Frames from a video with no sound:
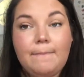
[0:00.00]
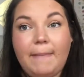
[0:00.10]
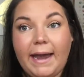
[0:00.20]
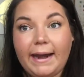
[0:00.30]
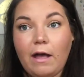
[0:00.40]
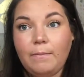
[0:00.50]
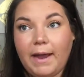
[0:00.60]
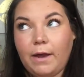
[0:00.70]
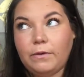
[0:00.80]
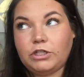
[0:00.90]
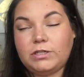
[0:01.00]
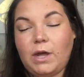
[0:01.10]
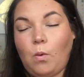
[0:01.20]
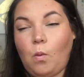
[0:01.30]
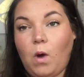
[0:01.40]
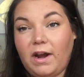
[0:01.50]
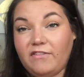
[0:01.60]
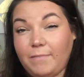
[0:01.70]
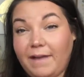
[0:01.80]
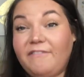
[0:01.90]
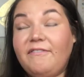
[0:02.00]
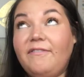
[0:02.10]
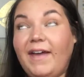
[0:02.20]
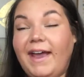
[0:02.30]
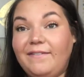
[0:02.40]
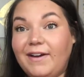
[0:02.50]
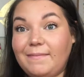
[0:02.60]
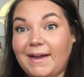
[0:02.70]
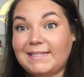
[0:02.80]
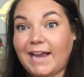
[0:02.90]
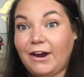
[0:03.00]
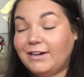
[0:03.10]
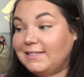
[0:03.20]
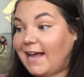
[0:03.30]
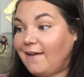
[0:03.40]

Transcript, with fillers: Bad Gal Bang, which is like one of my favorite mascaras